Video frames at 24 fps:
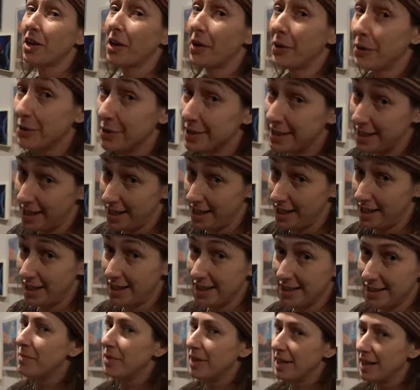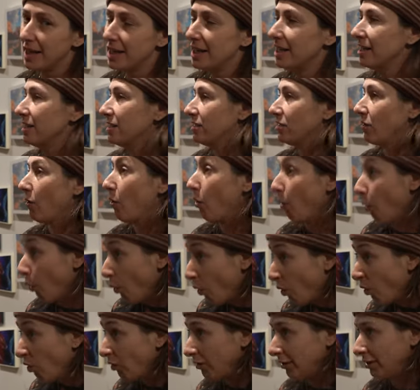cozy, but it is
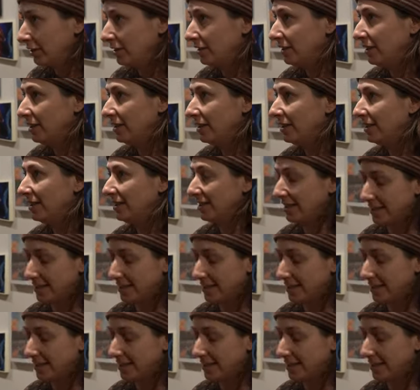old. Uh,